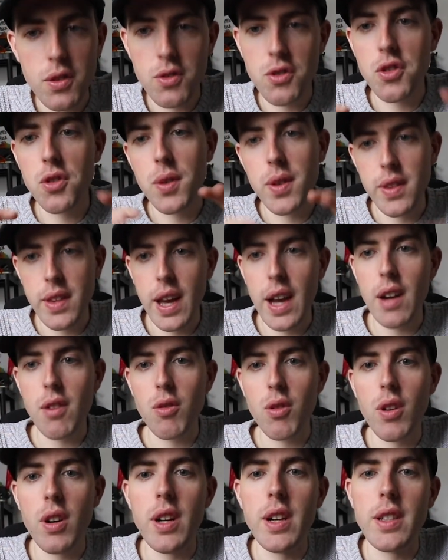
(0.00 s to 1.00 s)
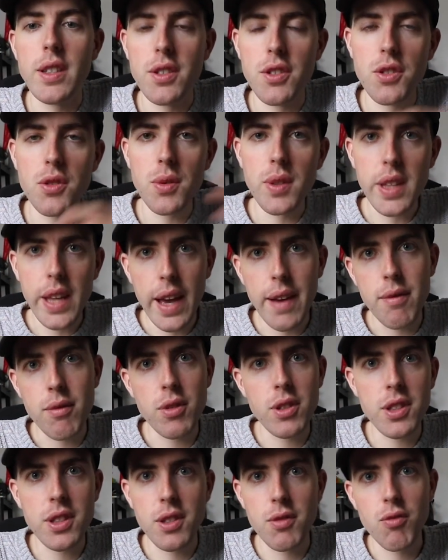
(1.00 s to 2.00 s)
doing that ride and doing the
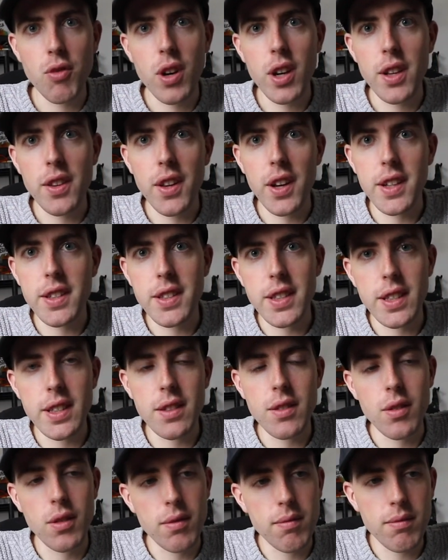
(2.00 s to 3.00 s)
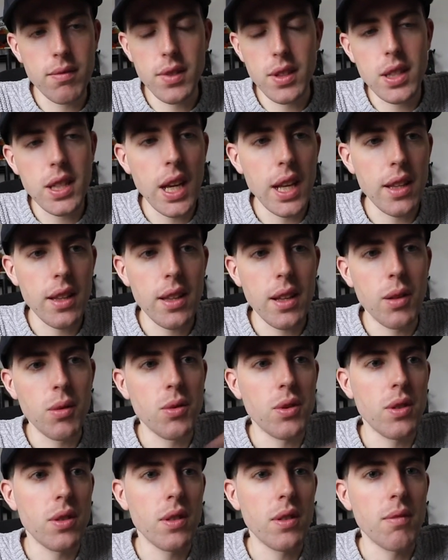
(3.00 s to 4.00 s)
Everesting ride that I did, or the
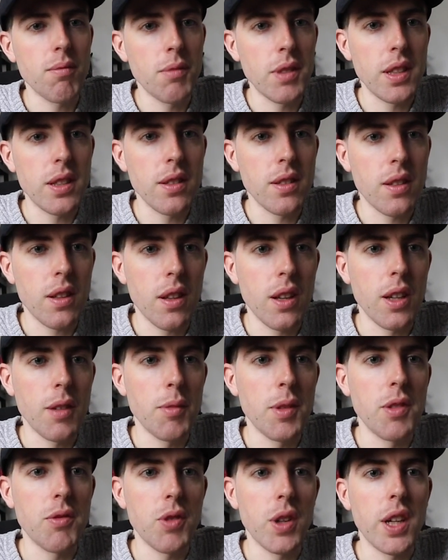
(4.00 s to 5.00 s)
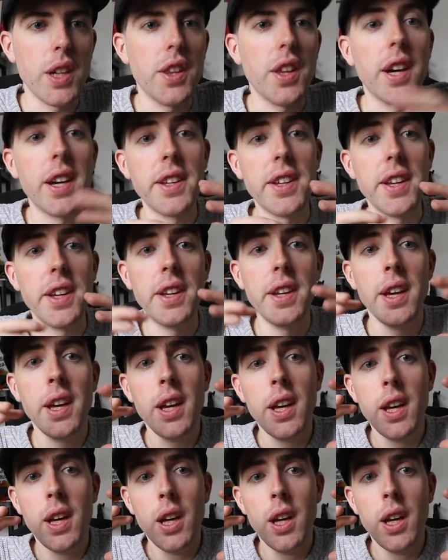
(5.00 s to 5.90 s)
10,000 meters climbing ride that I did,